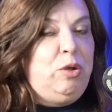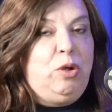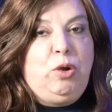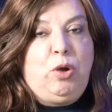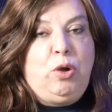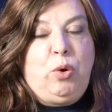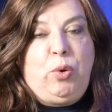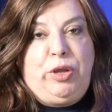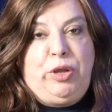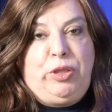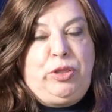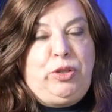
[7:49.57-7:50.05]

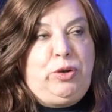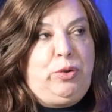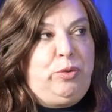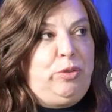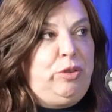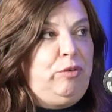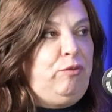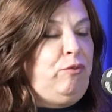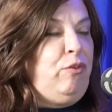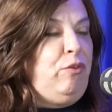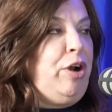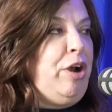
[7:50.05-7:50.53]
going through
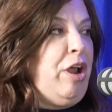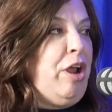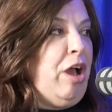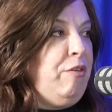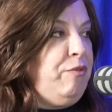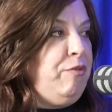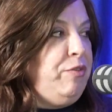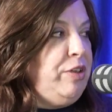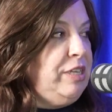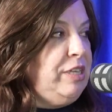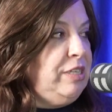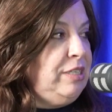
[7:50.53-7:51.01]
the front
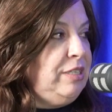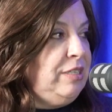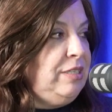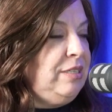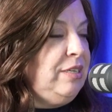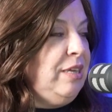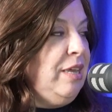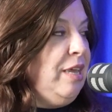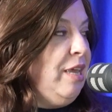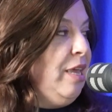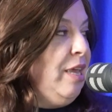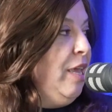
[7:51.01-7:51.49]

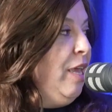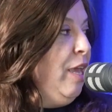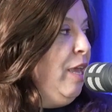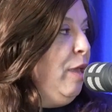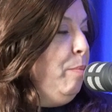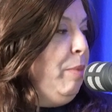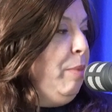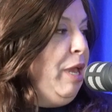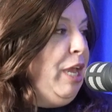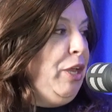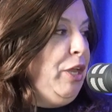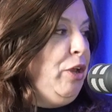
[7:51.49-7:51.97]
office,
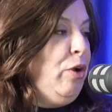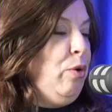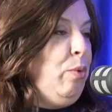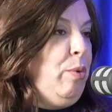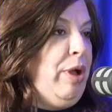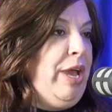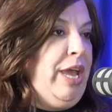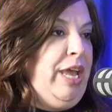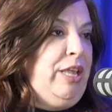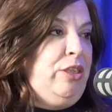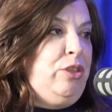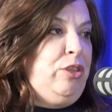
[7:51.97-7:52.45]
make your
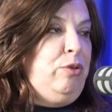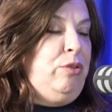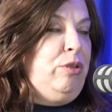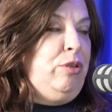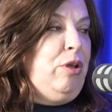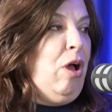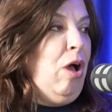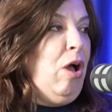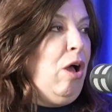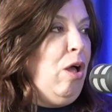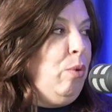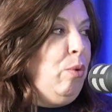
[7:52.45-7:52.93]
way through the
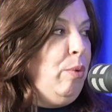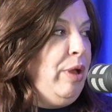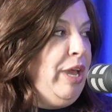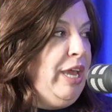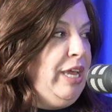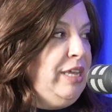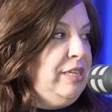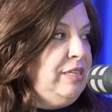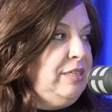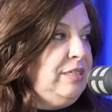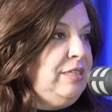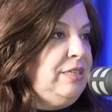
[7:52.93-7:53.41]

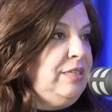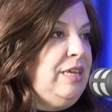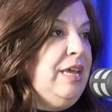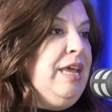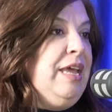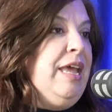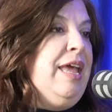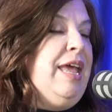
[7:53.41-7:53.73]
hallways,